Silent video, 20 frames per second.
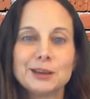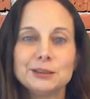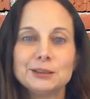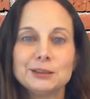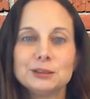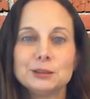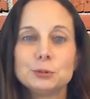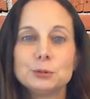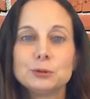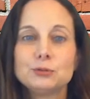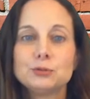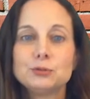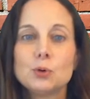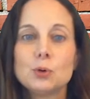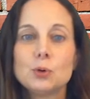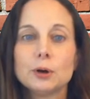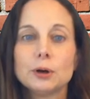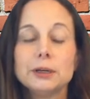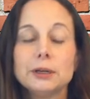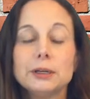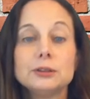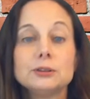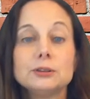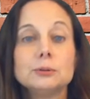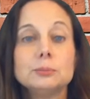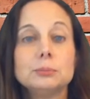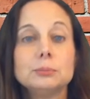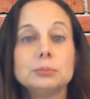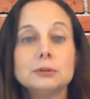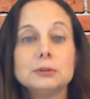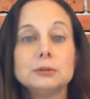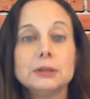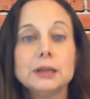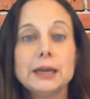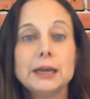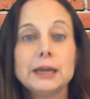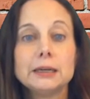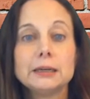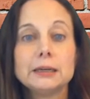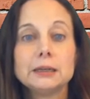Number four, his
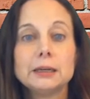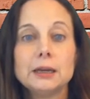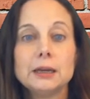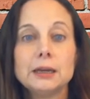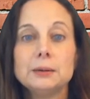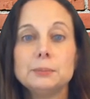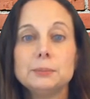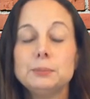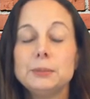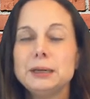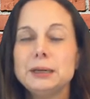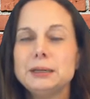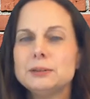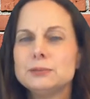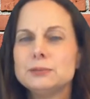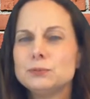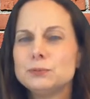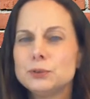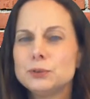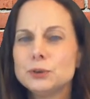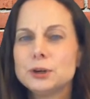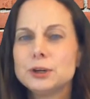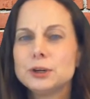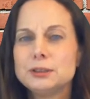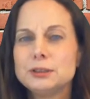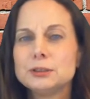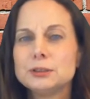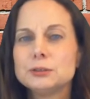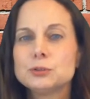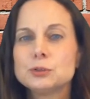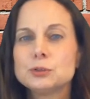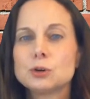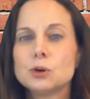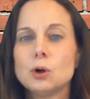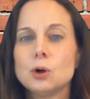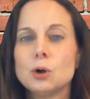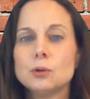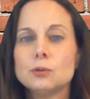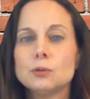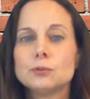blank made it very
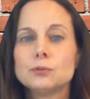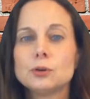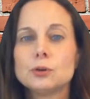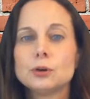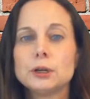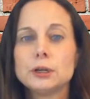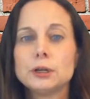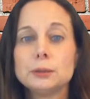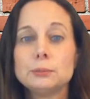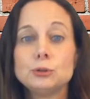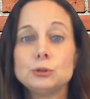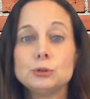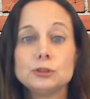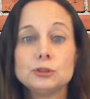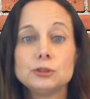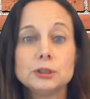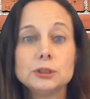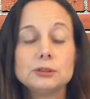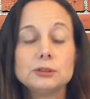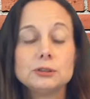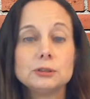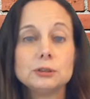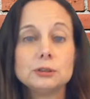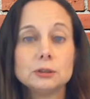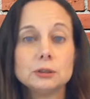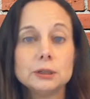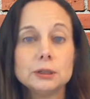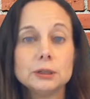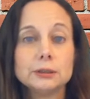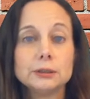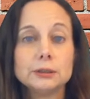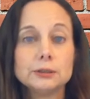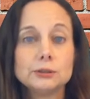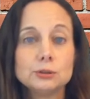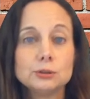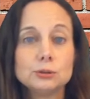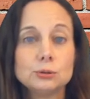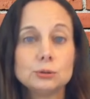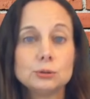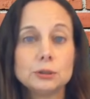difficult for him to sit still and
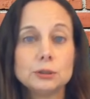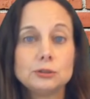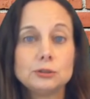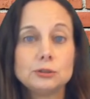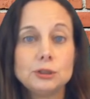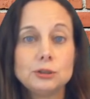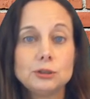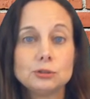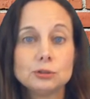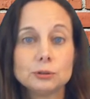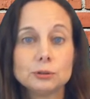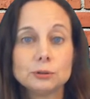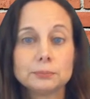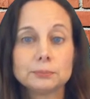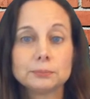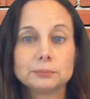listen to his teacher.